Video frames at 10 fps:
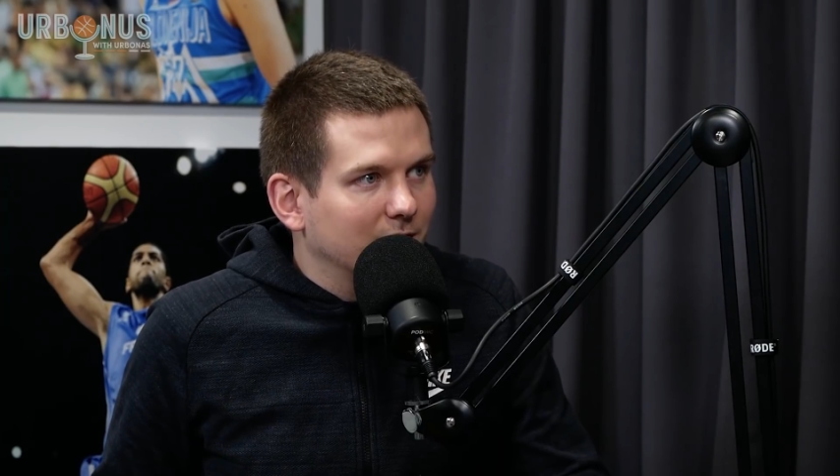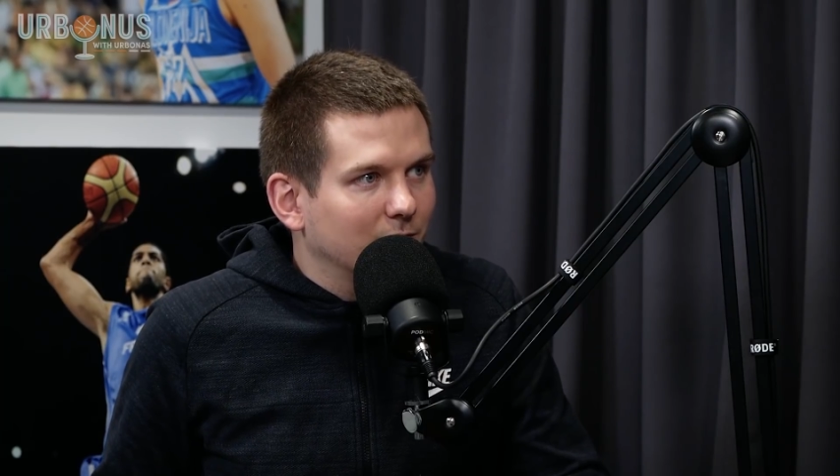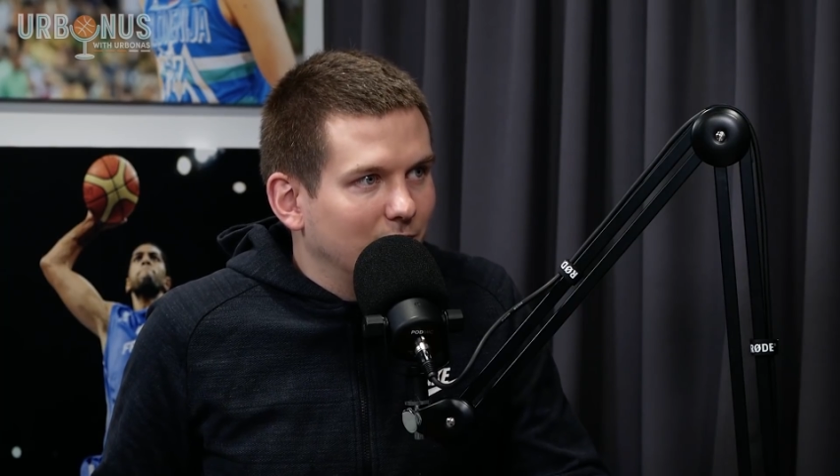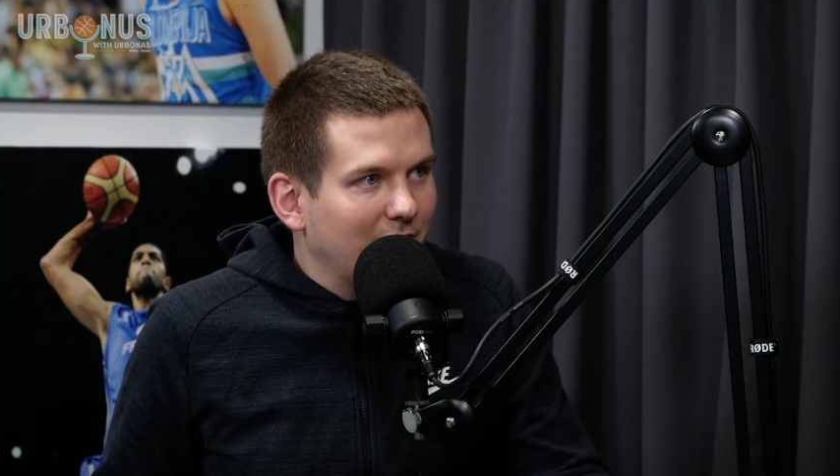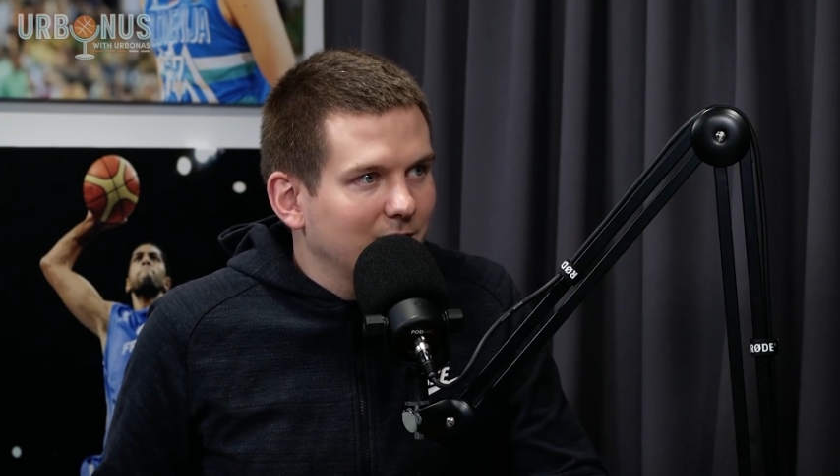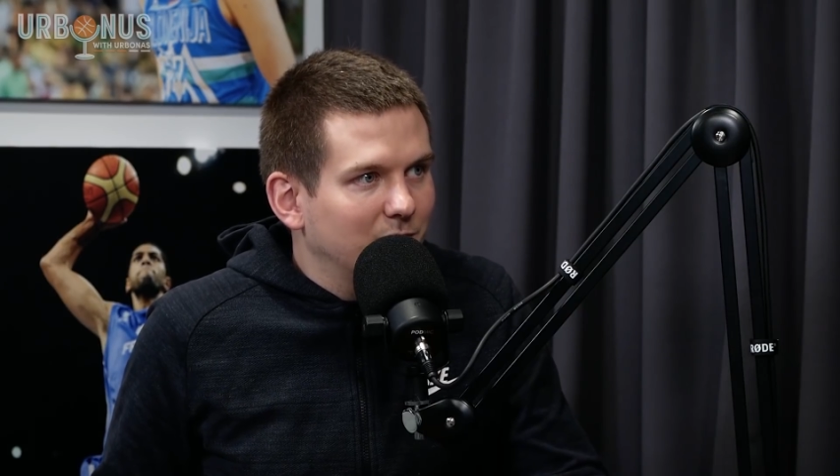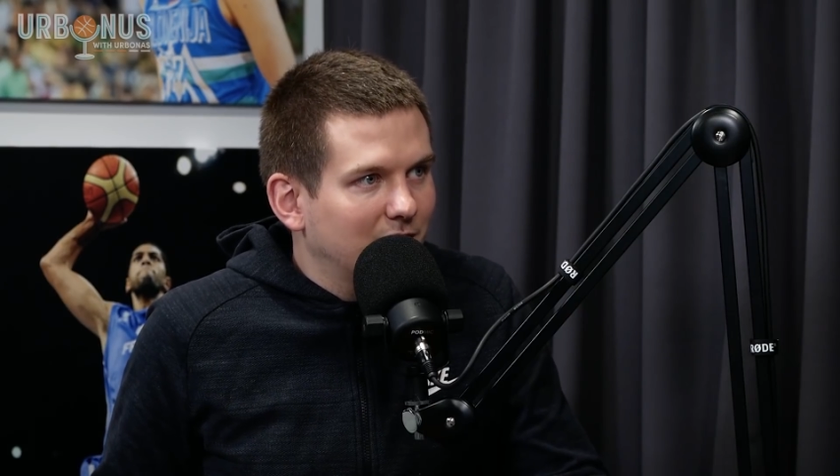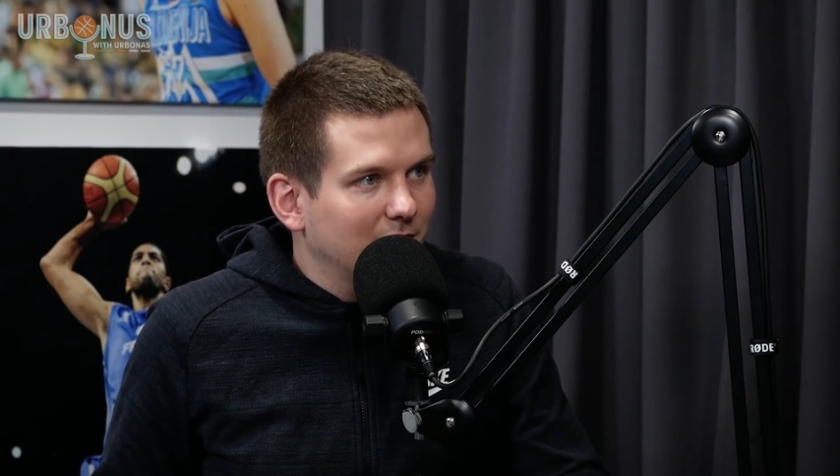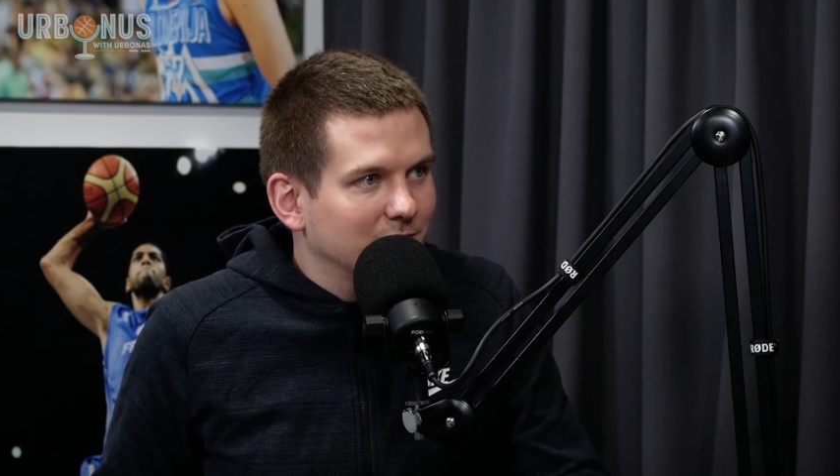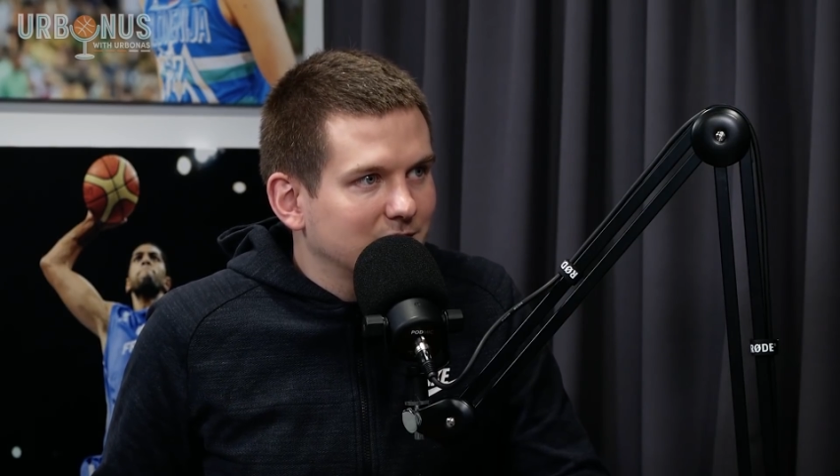Kulagin
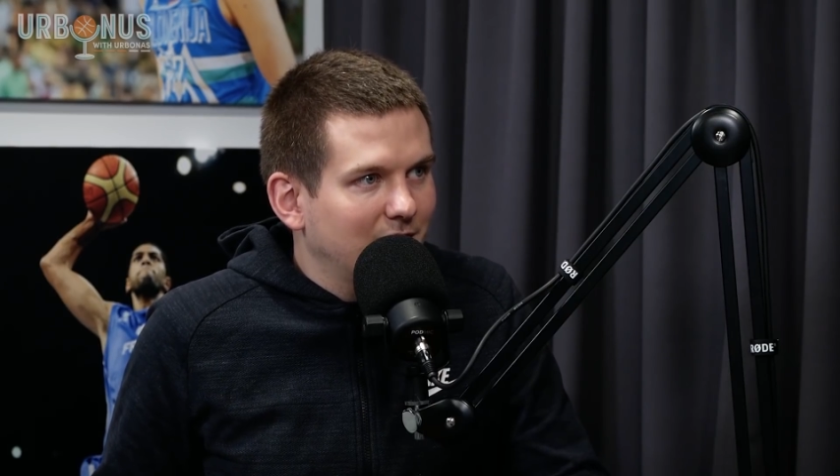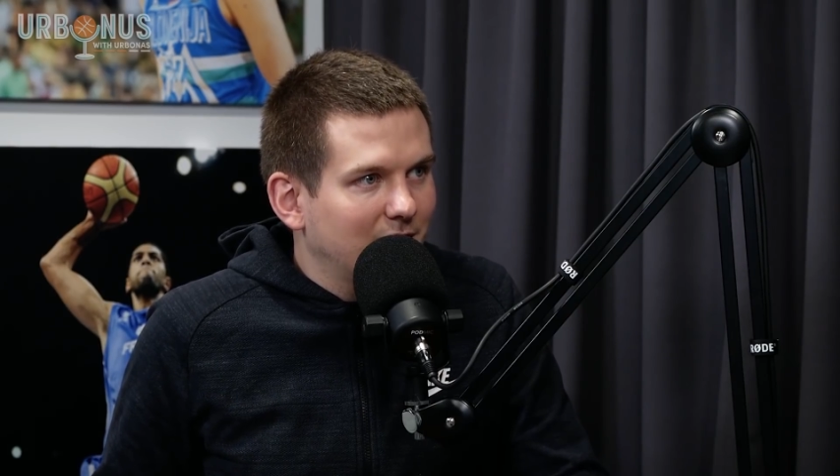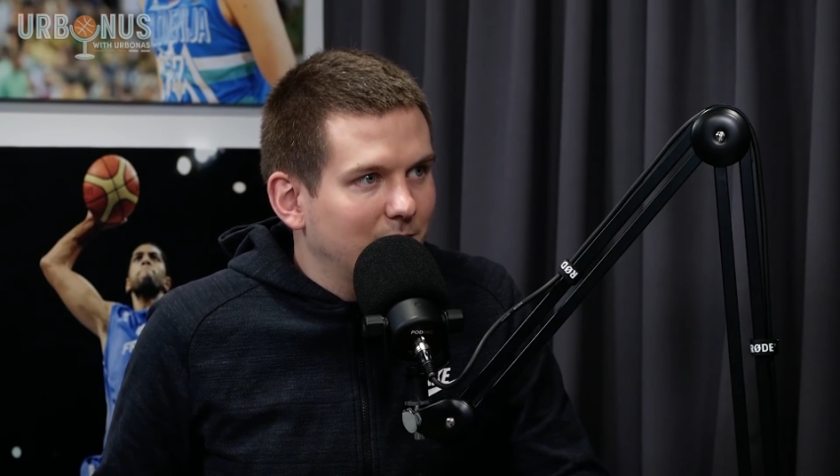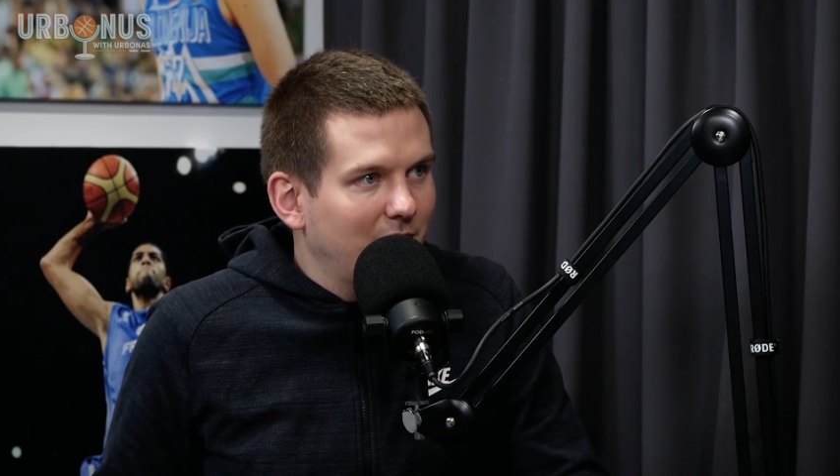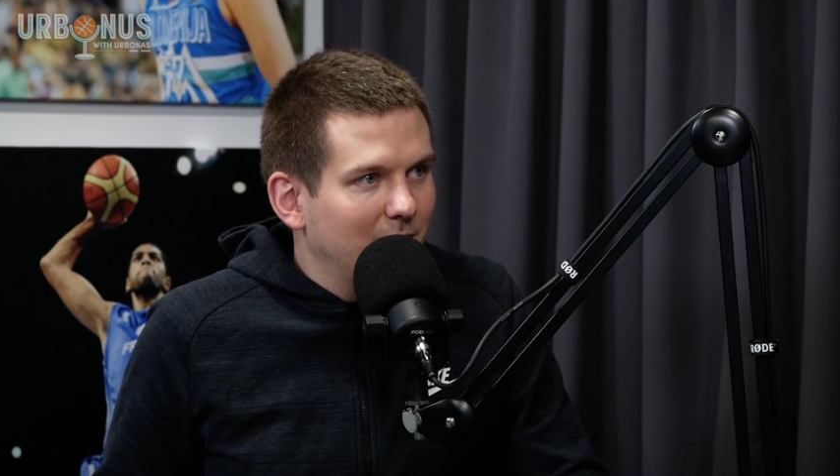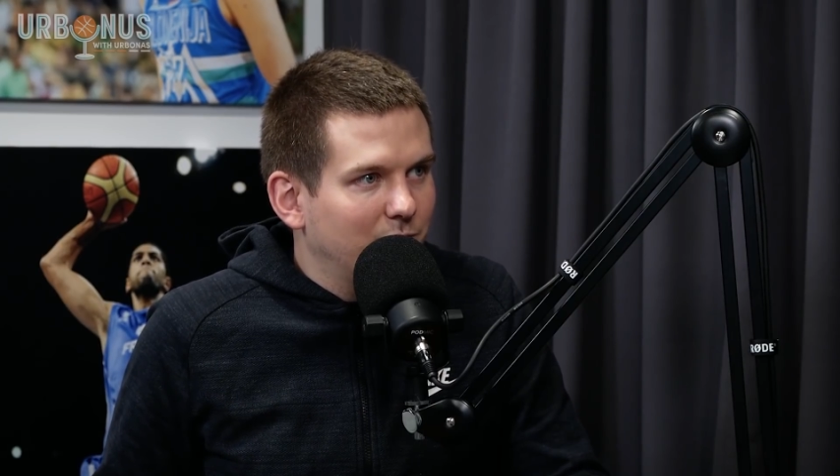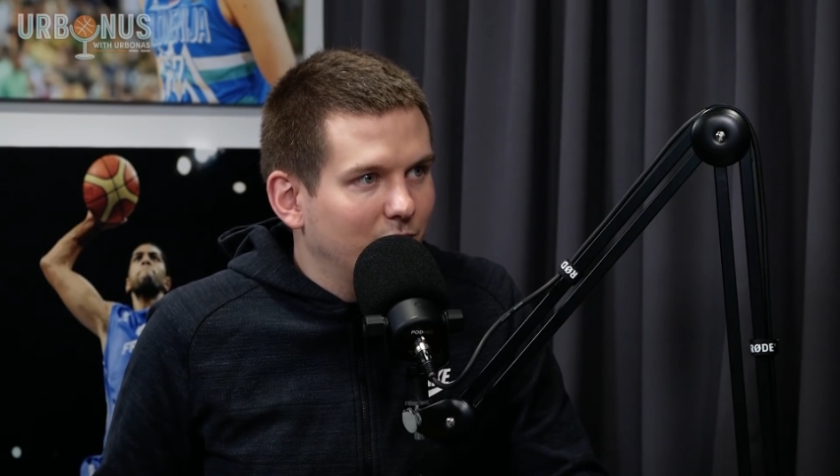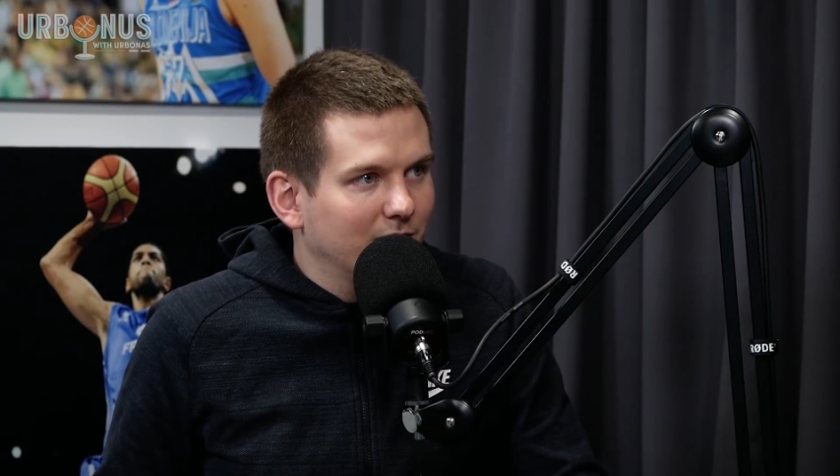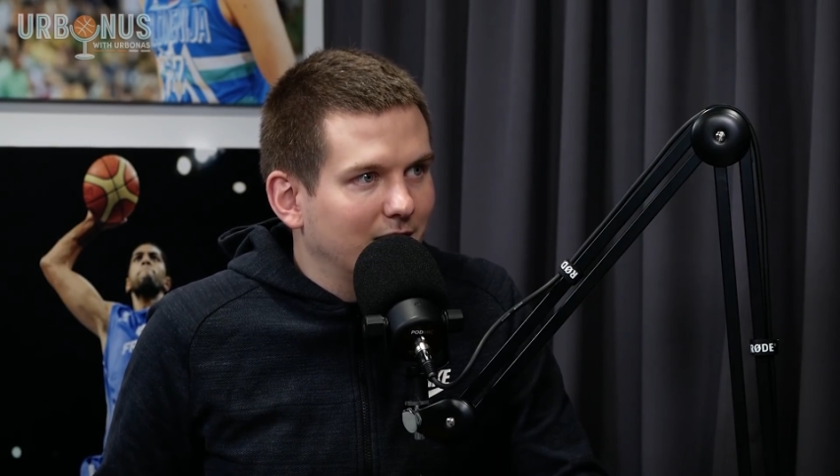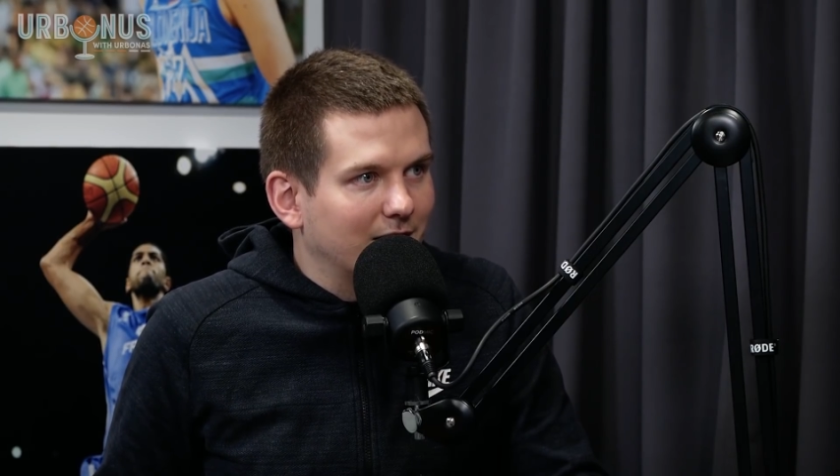becomes their main
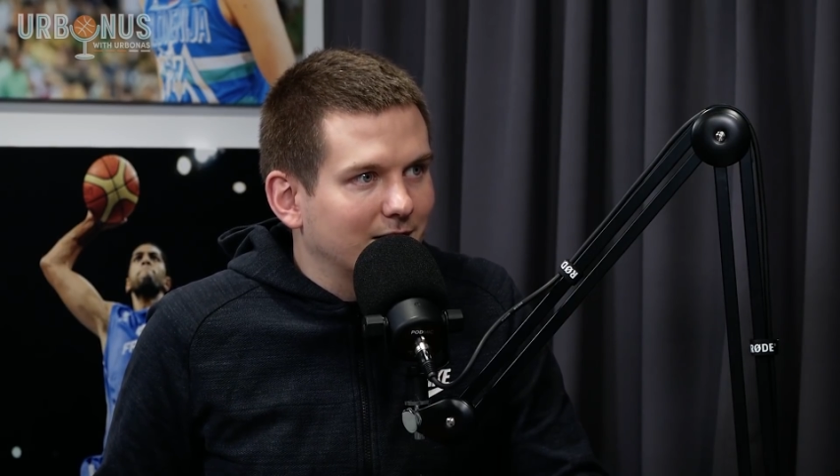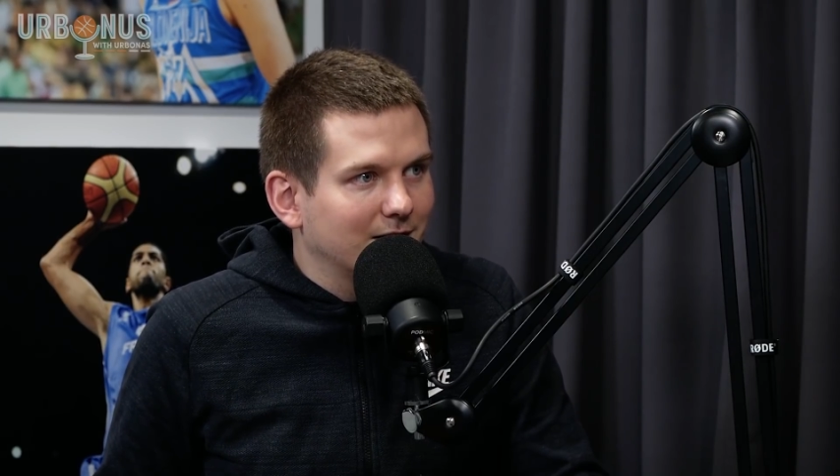point guard.